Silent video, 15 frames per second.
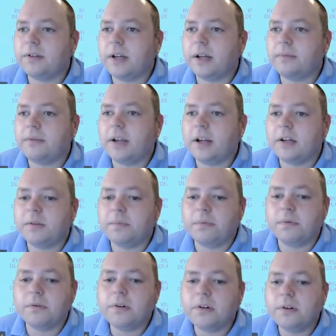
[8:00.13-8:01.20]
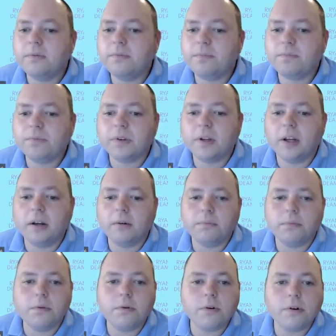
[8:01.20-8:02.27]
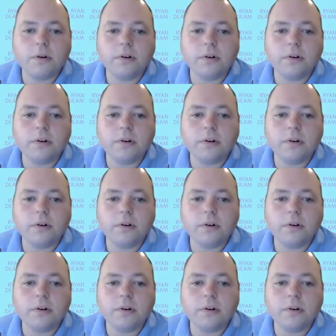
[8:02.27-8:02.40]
dashboard. More